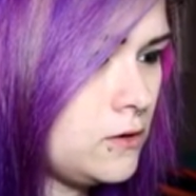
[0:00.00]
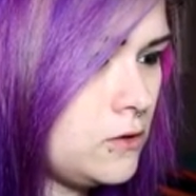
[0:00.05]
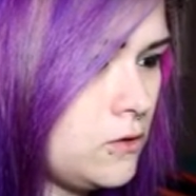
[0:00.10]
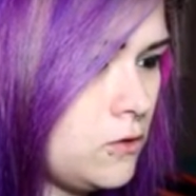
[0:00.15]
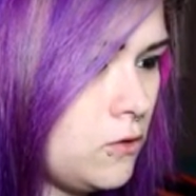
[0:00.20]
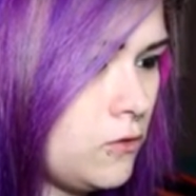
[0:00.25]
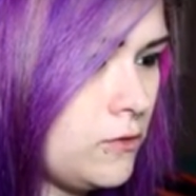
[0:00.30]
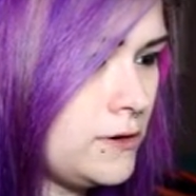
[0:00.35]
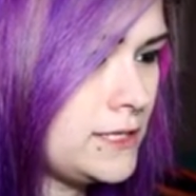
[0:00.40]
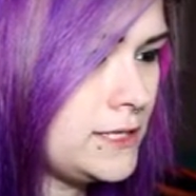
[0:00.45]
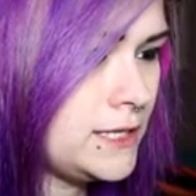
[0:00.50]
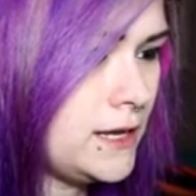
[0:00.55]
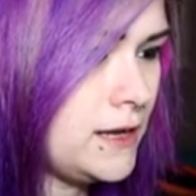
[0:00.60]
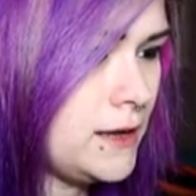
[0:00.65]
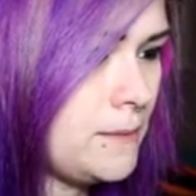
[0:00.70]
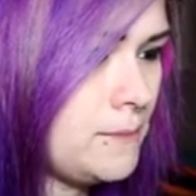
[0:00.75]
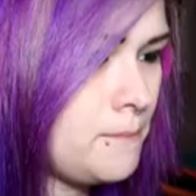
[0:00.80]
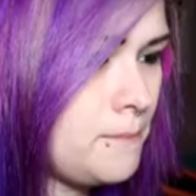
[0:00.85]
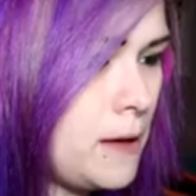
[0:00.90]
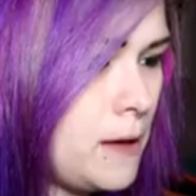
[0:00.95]
Or is
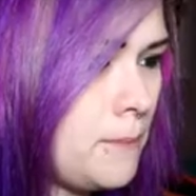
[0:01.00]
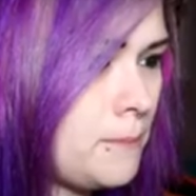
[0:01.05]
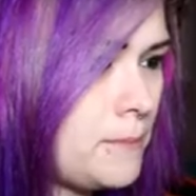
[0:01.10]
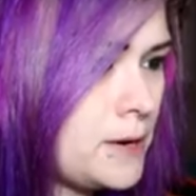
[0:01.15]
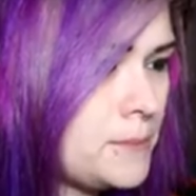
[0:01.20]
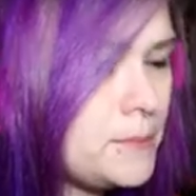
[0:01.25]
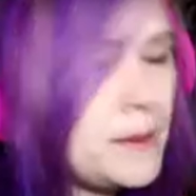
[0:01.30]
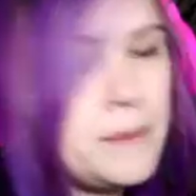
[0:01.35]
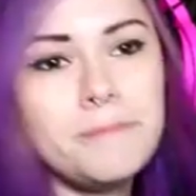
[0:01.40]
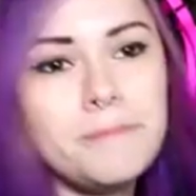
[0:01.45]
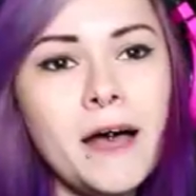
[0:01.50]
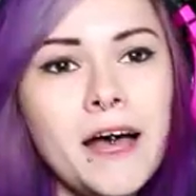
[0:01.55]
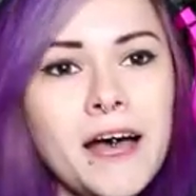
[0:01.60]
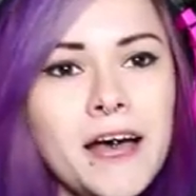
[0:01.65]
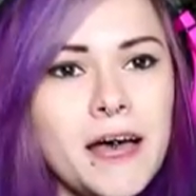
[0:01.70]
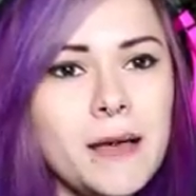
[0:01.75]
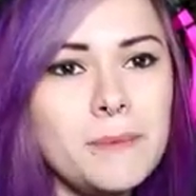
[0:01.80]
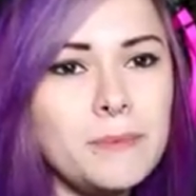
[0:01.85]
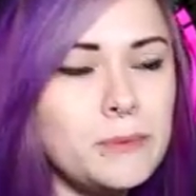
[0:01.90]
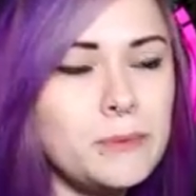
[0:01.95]
it?
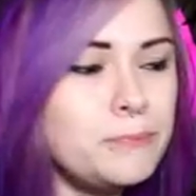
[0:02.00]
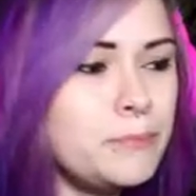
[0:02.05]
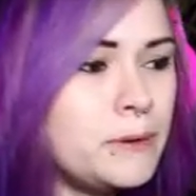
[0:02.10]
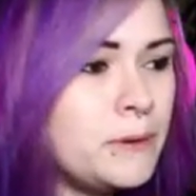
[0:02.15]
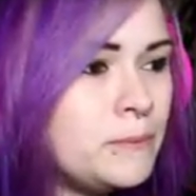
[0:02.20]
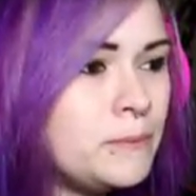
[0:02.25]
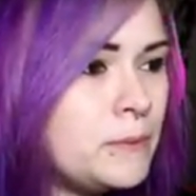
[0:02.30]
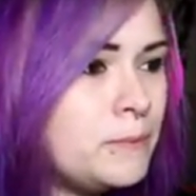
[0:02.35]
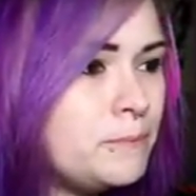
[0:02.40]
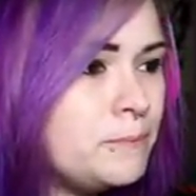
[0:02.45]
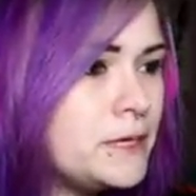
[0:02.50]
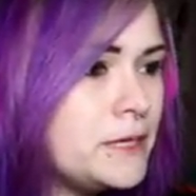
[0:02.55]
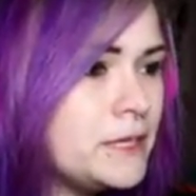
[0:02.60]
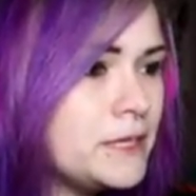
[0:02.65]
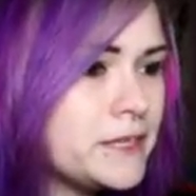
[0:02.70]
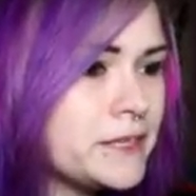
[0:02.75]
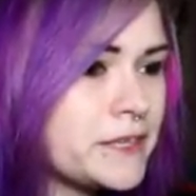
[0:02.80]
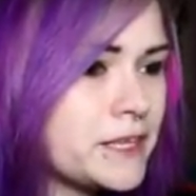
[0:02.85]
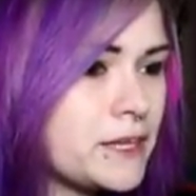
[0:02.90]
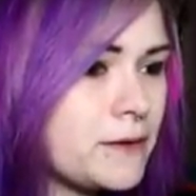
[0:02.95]

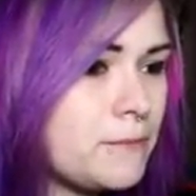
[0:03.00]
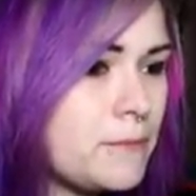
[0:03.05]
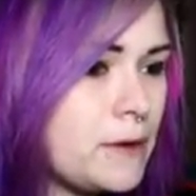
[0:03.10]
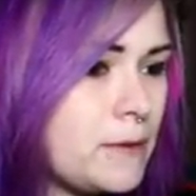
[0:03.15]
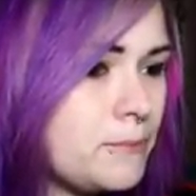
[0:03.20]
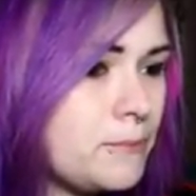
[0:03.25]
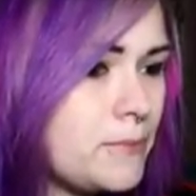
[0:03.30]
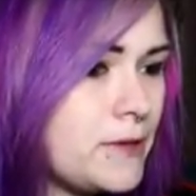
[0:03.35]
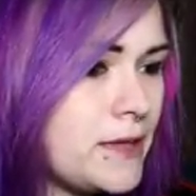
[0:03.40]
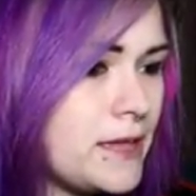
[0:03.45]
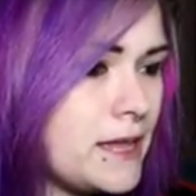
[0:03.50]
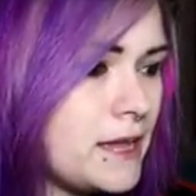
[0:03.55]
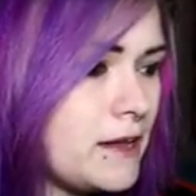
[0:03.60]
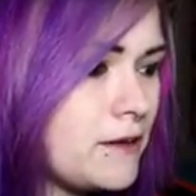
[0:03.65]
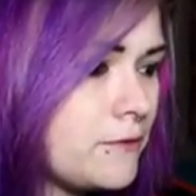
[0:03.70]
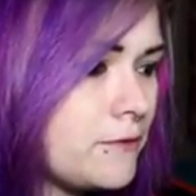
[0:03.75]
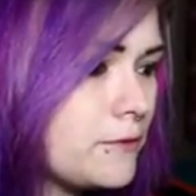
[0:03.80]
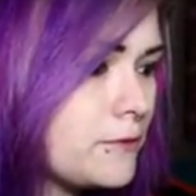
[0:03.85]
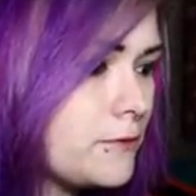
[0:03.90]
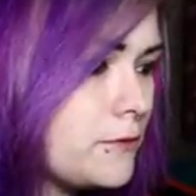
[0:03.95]
Ba-ba-da-ba-ba-ba-ba-ba-ba, got my
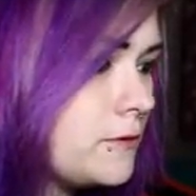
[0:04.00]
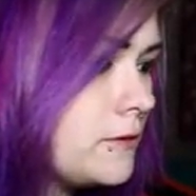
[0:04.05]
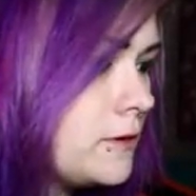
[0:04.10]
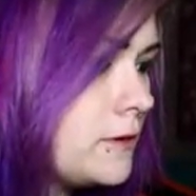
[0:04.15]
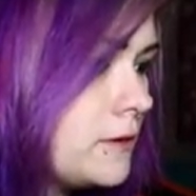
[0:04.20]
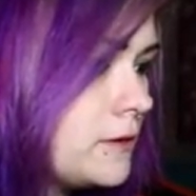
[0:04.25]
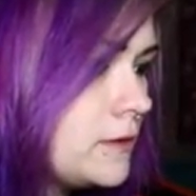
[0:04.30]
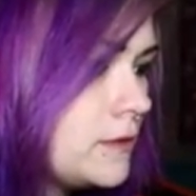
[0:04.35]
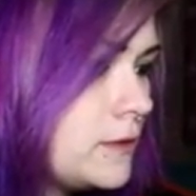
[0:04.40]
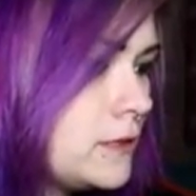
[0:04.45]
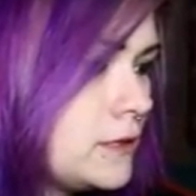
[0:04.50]
barrel.